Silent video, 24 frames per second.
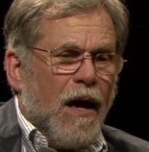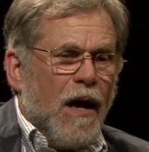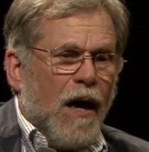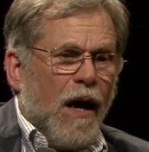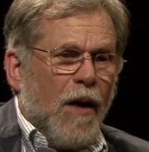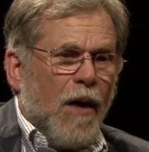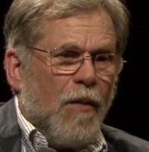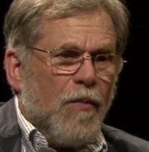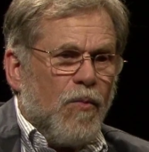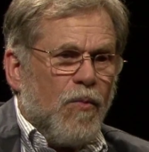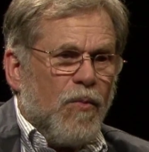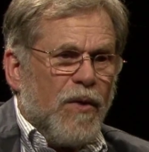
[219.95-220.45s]

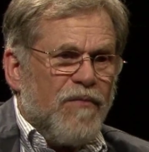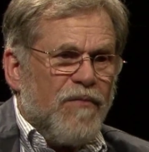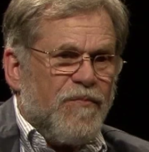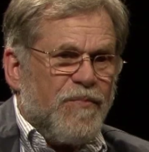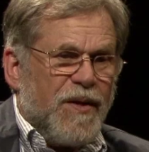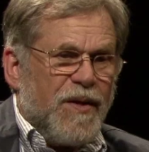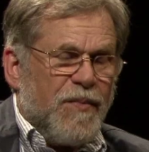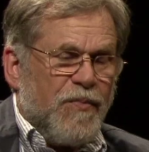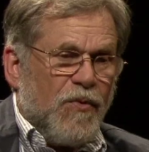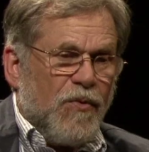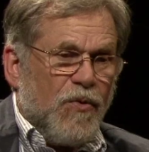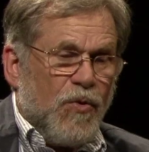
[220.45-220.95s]
uh, we have
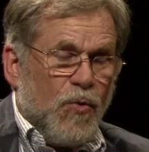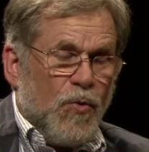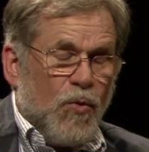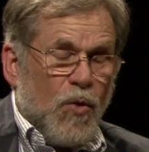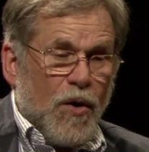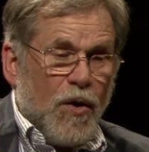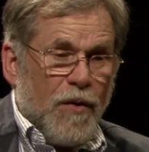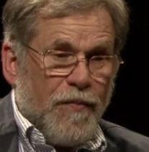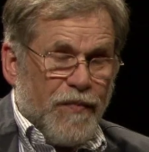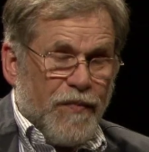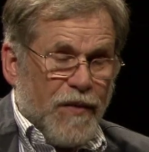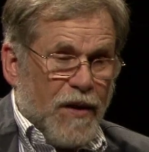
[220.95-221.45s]
people who
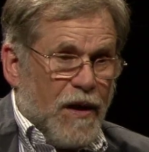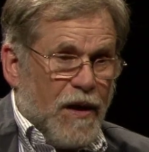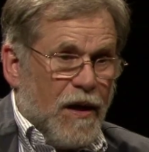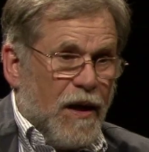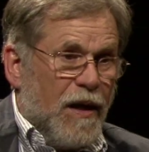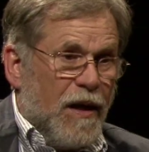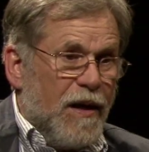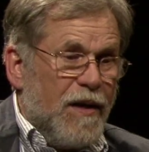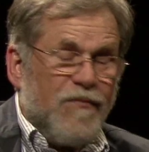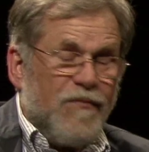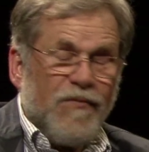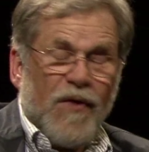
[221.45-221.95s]
are
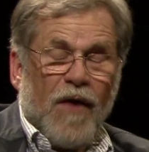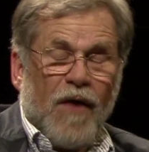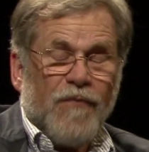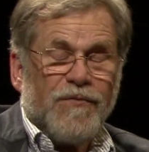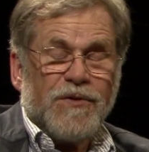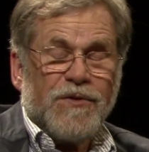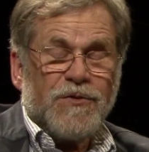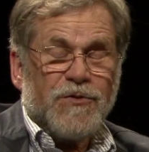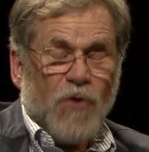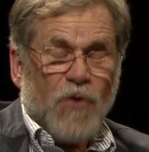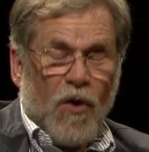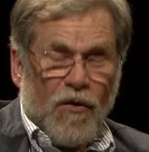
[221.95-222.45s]
involved
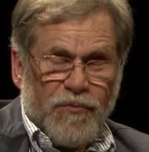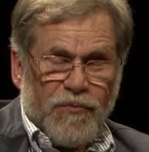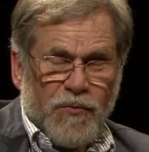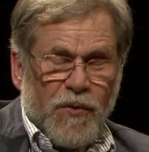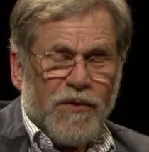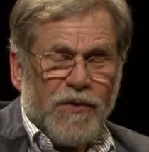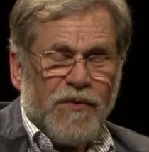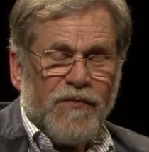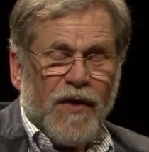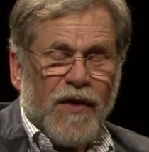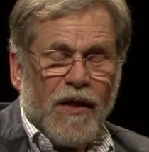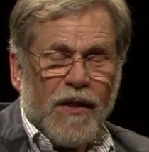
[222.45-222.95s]
in
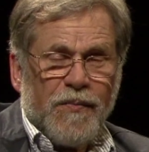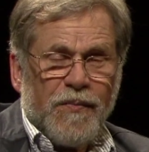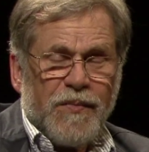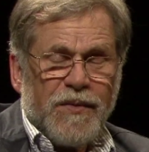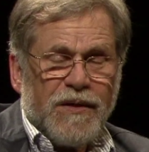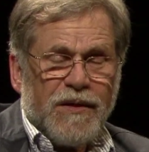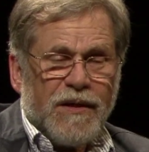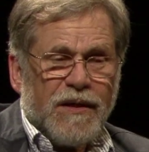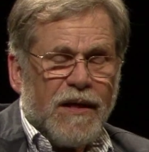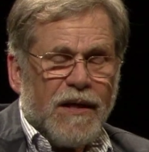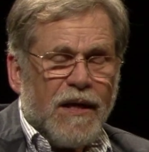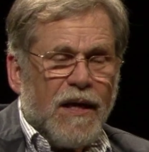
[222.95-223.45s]
software development.